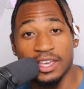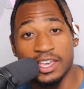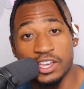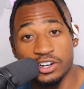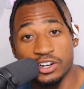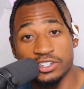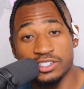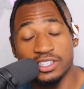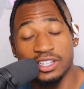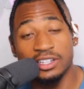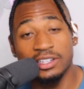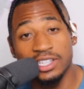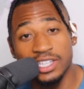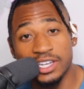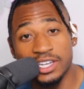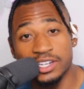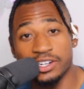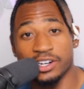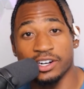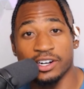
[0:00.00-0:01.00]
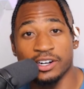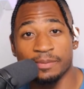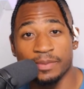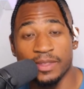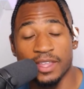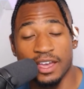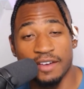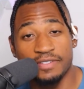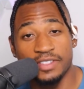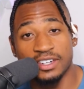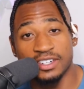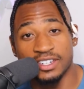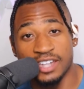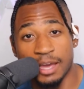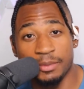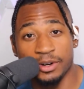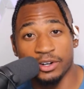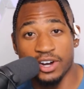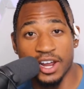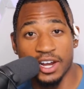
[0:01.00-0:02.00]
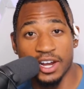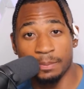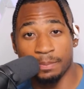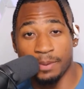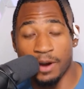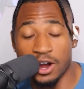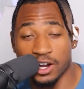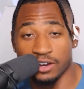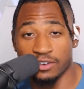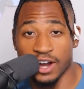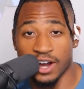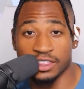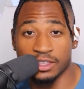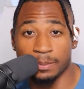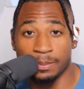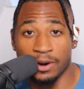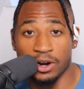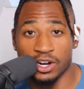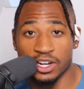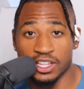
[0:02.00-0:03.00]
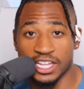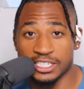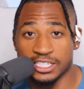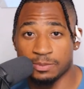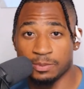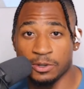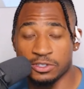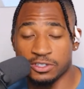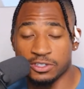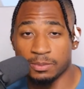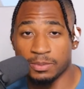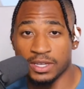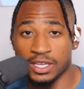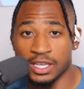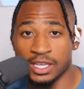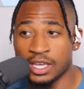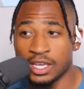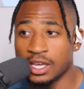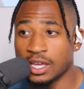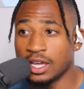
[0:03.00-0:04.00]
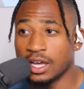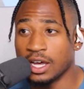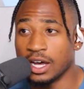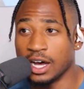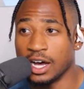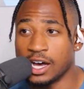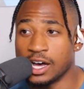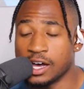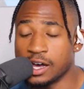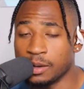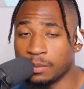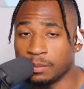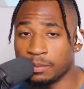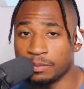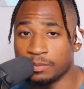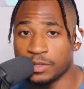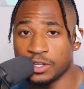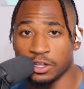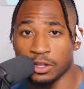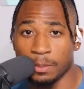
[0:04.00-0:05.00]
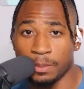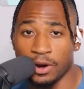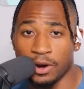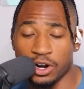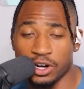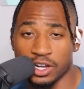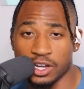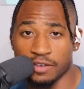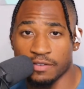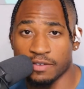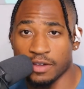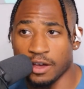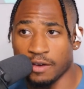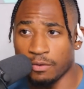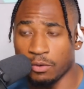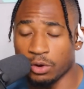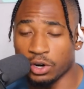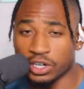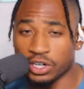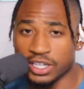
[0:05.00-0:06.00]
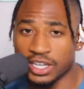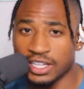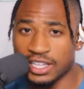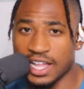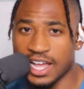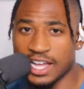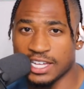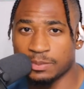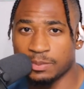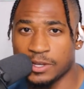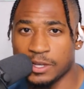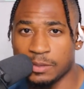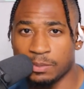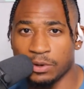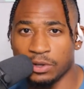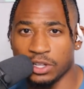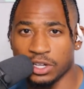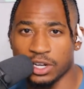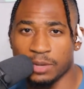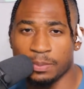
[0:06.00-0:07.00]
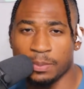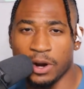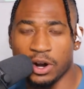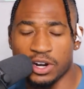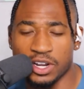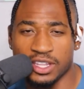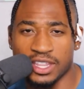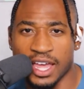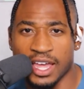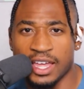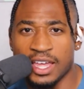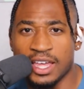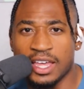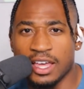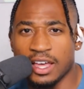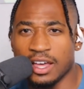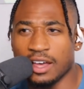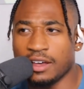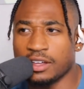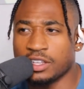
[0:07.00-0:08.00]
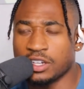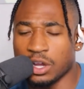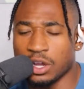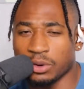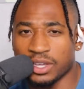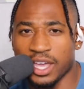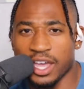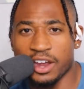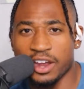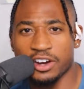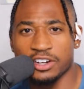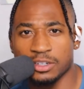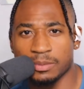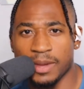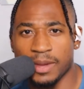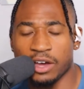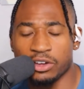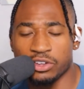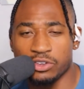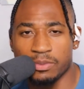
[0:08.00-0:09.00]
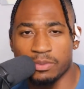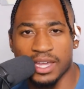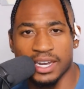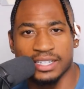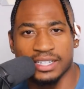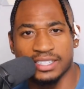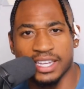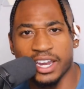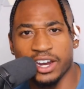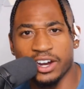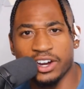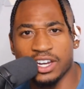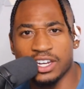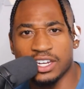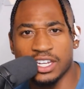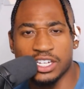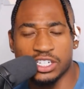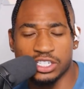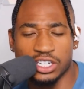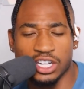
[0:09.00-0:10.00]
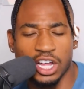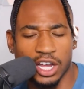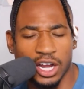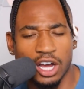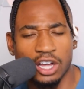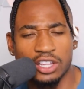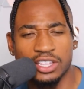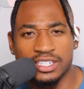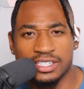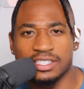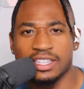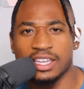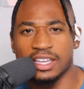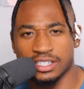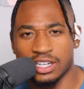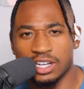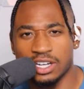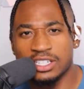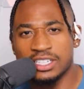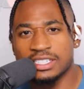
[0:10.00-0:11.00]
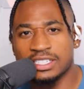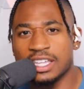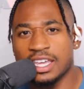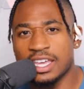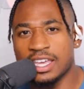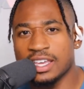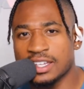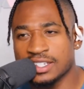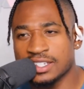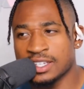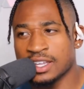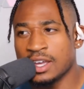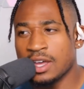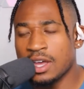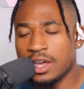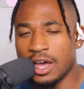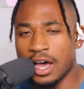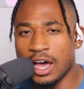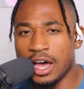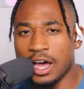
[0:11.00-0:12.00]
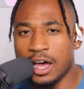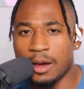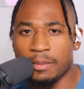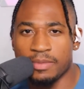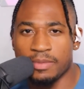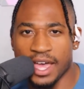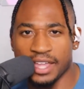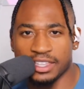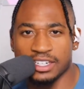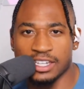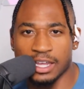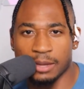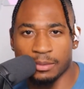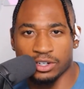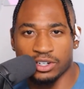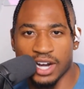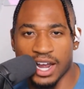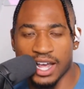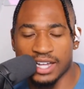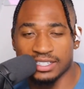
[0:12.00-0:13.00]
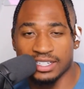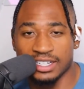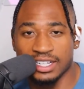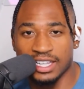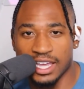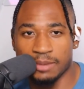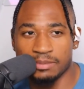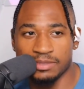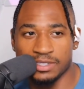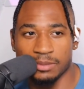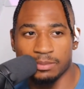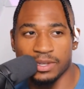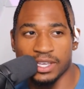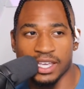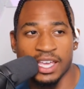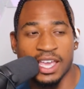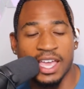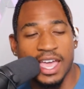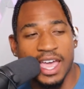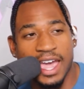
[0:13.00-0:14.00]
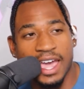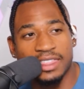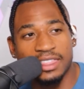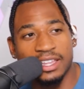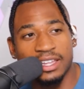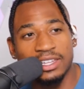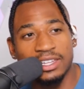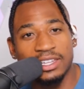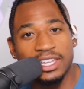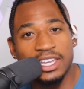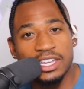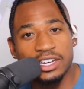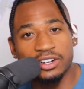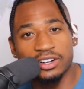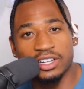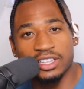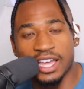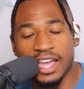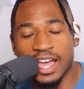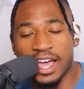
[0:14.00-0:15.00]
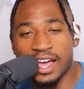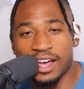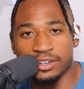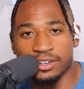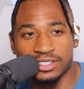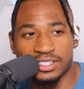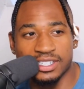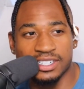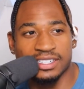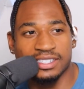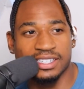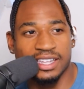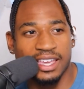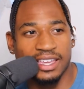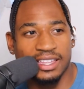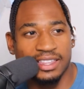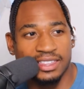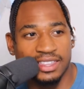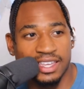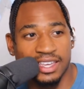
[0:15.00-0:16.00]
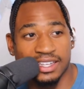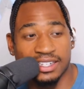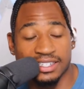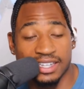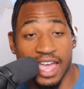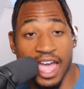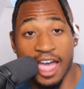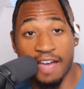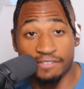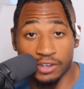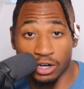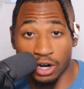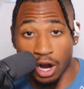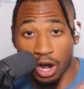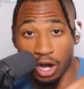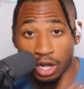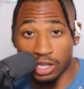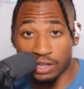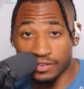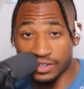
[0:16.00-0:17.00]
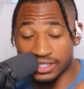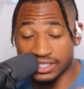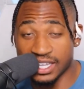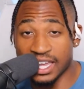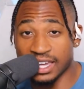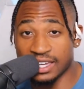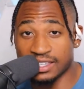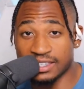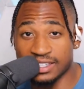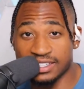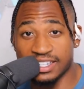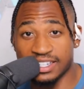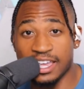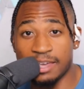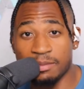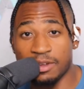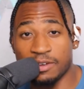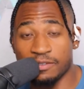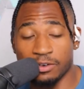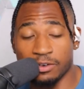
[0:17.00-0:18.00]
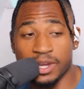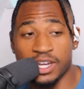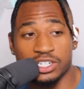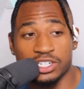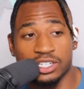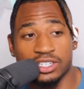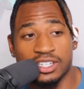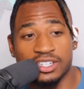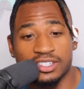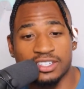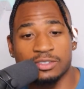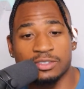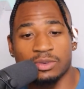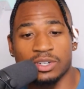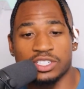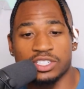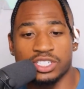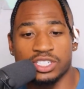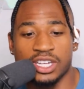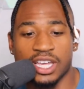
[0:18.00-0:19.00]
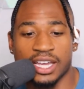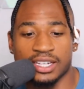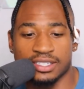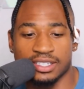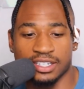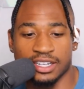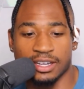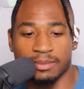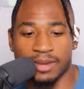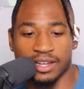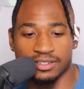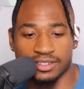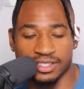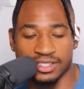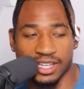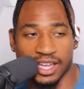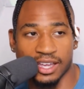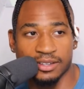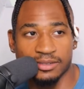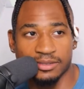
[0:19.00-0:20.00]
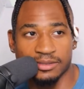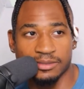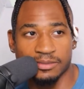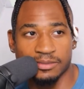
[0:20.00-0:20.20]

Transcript: Here's the leader of the Democratic Party, right? The party that's supposed to be, um, you know, the party of, of working class people, the party that, uh, you know, cares about humanitarian issues, like all these things, all these things um, that the Democrats claim to be. And the leader in the House is saying this after all of us taking the same information. This is what she has to come out and say.